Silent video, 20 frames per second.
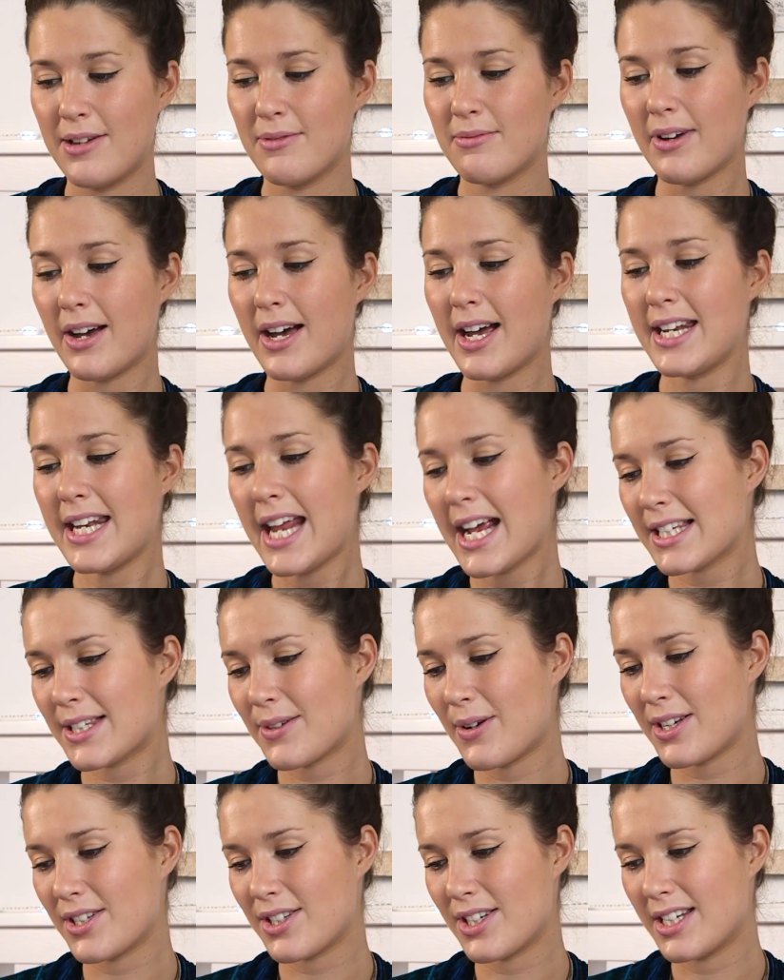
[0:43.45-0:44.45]
My next
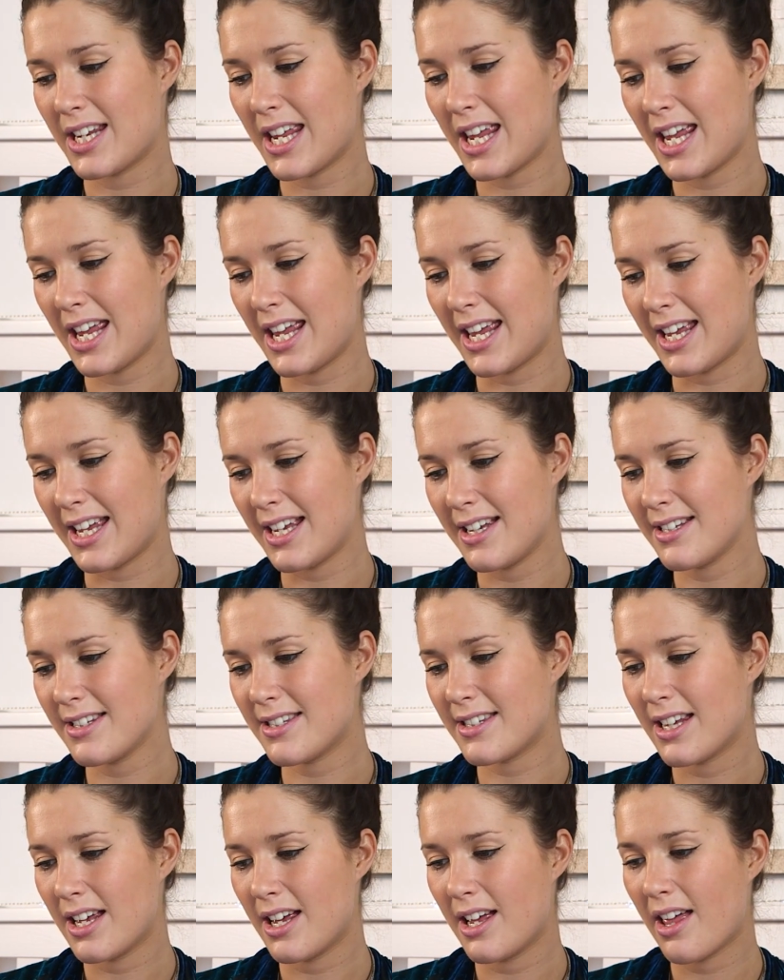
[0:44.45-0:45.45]
question
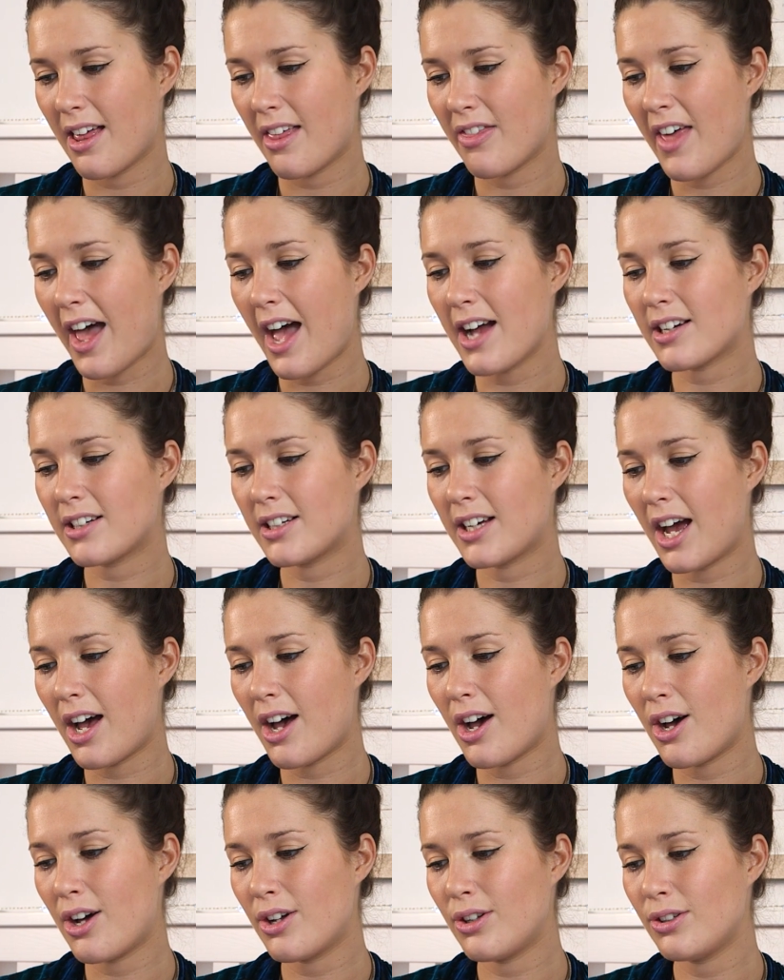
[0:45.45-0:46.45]
is, that
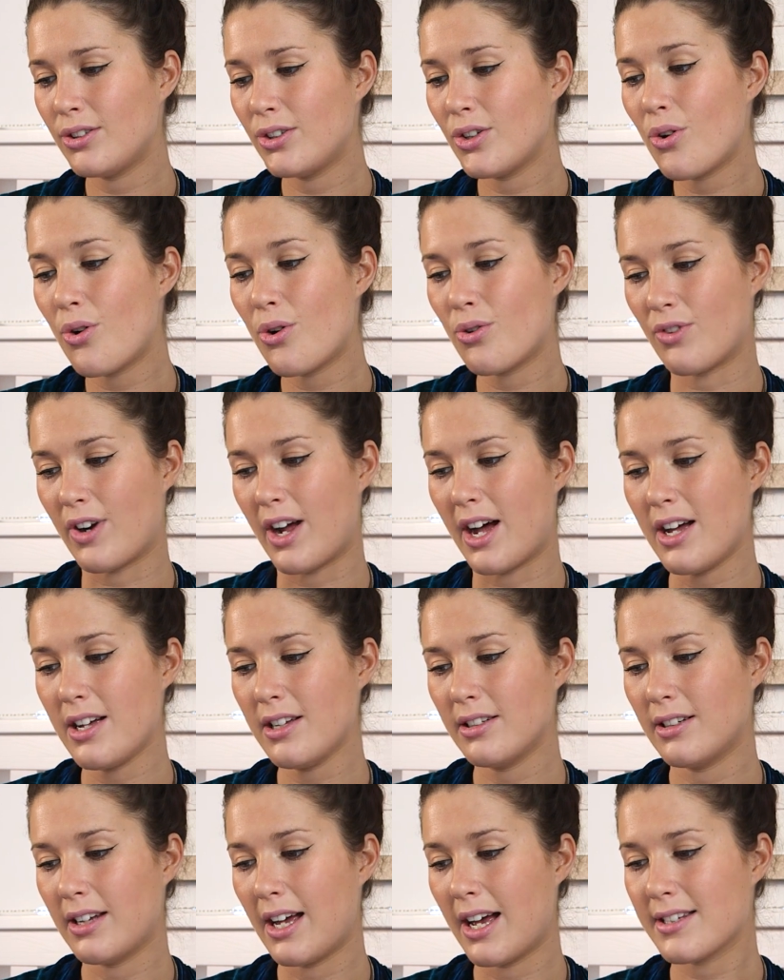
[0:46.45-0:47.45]
girl
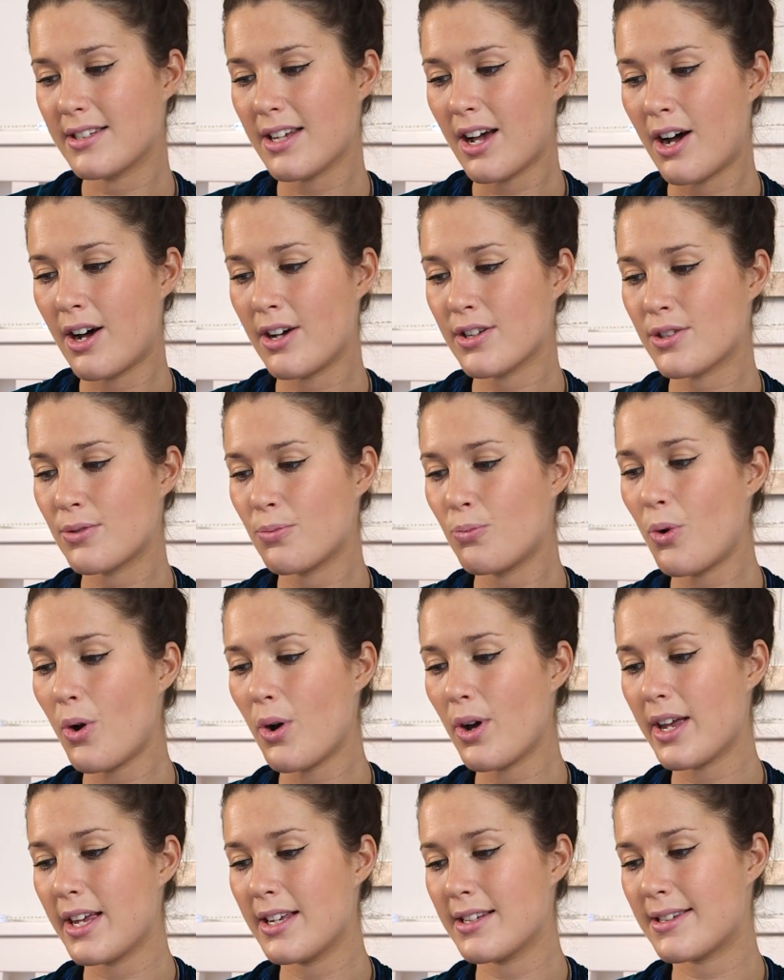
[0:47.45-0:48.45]
Laura has asked,
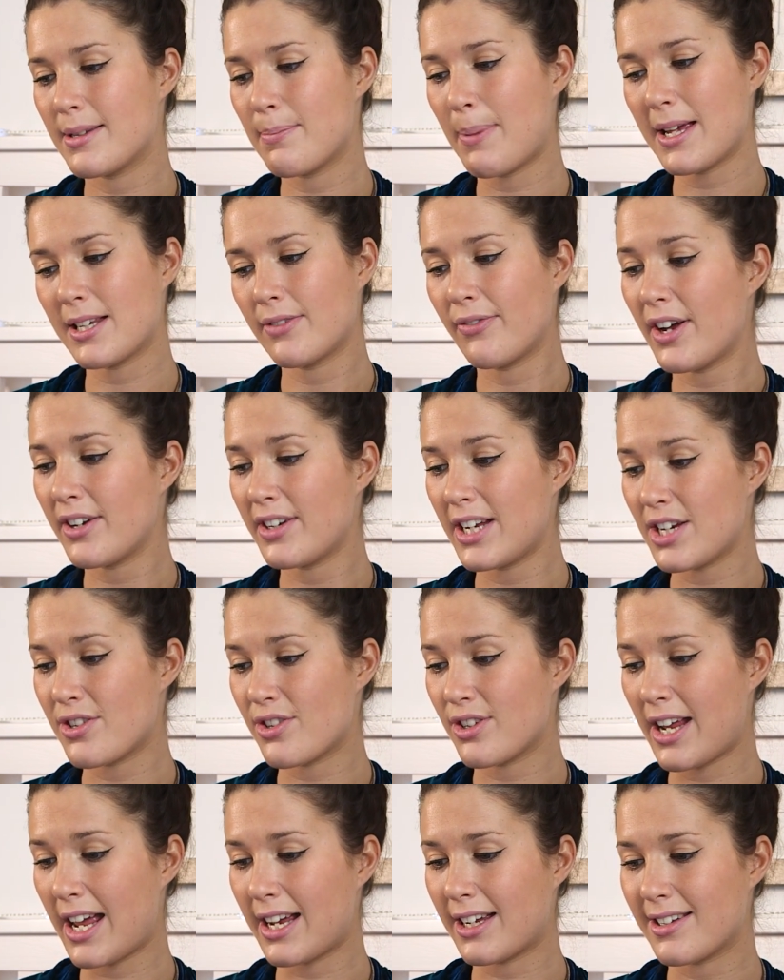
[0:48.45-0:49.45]
what is the best
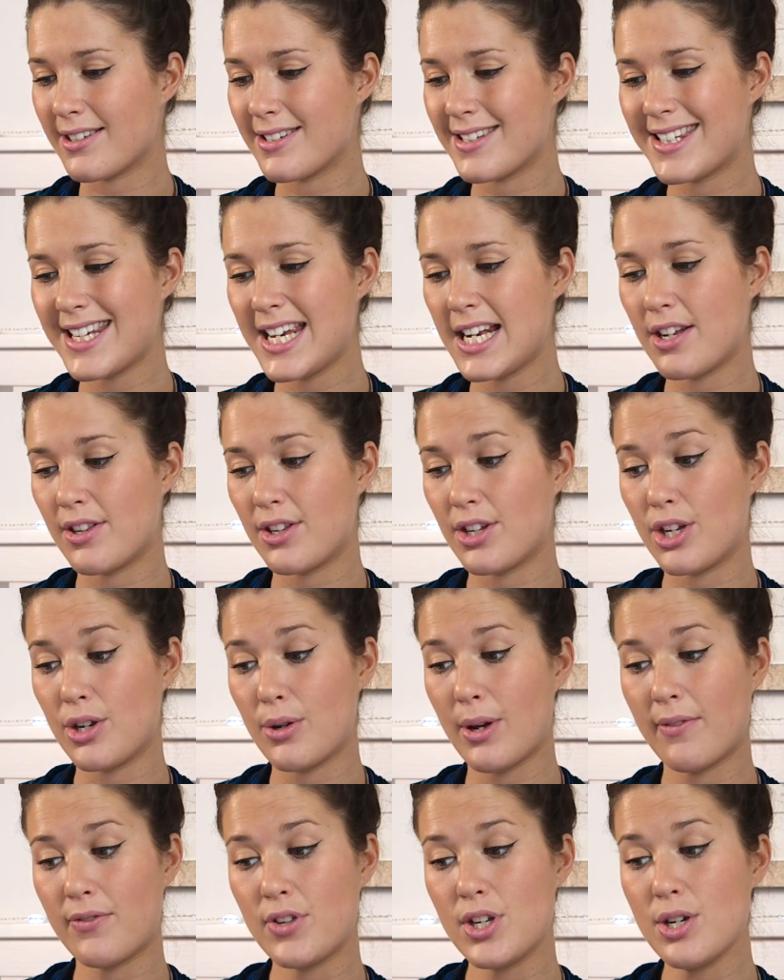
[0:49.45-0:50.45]
foundation and concealer that
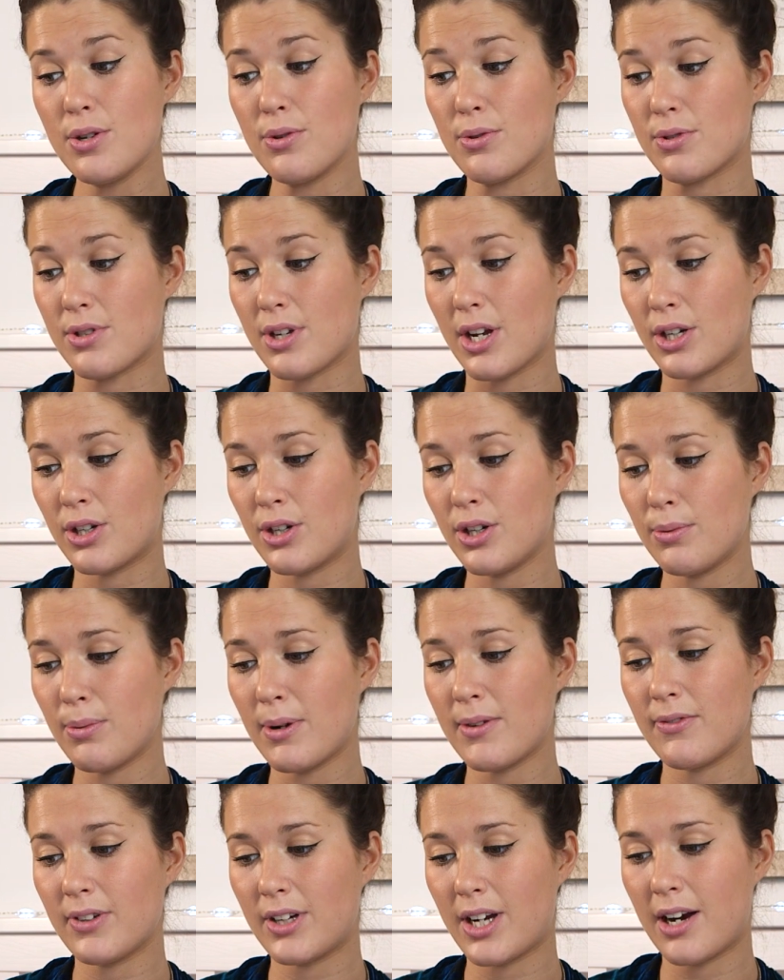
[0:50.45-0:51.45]
you have used? A good
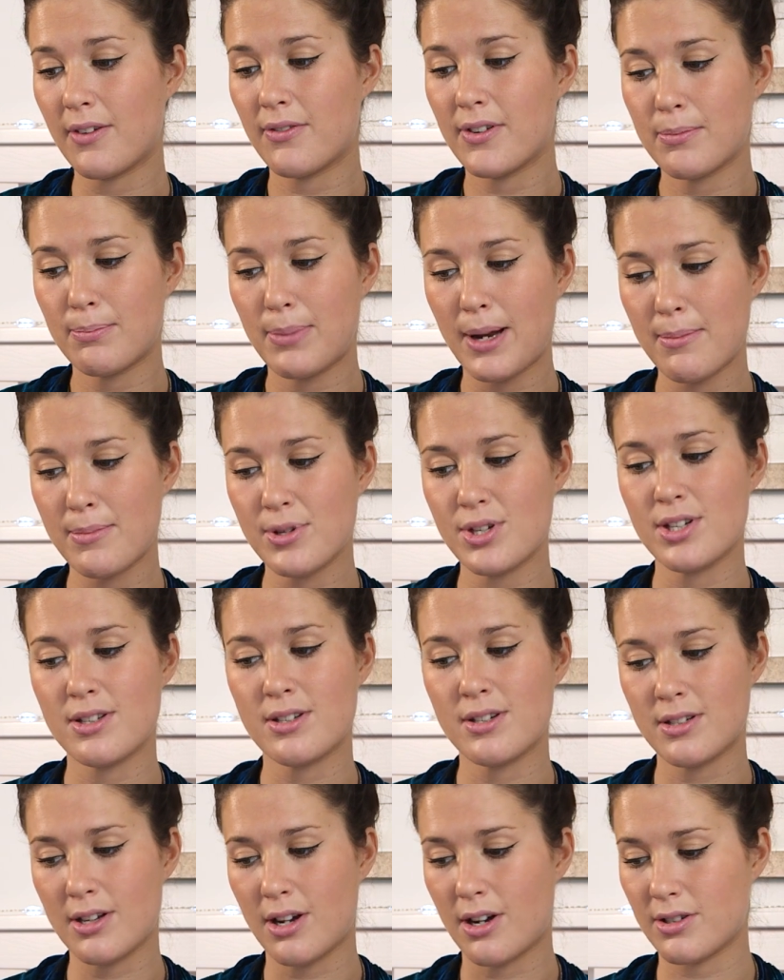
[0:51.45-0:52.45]
one for covering
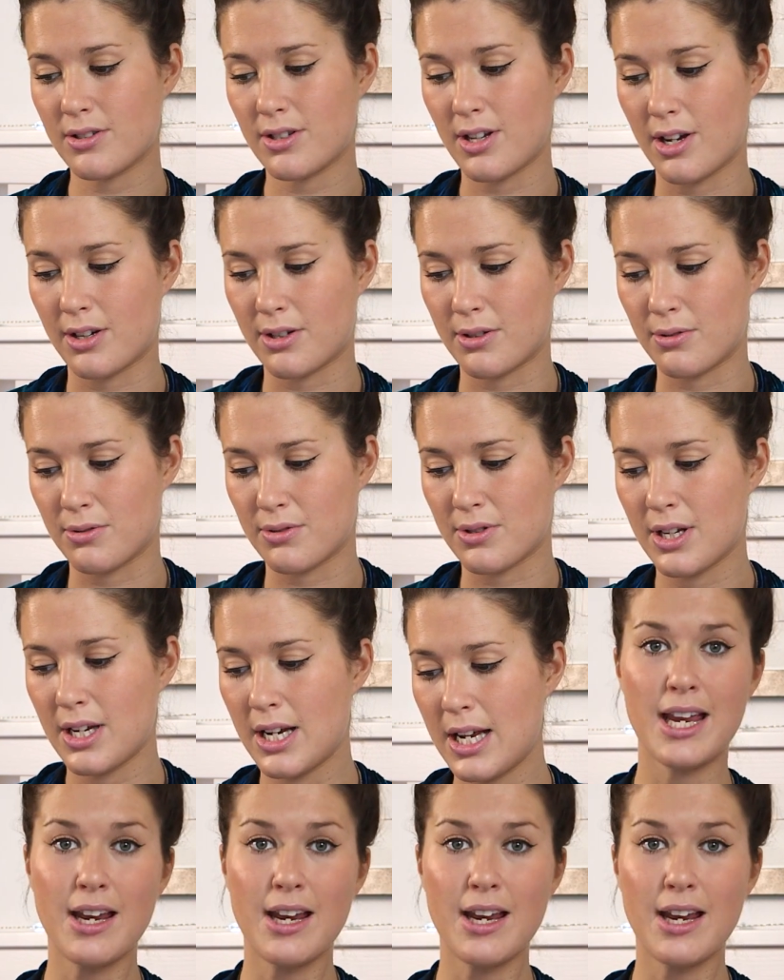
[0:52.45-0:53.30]
blemishes and dark circles.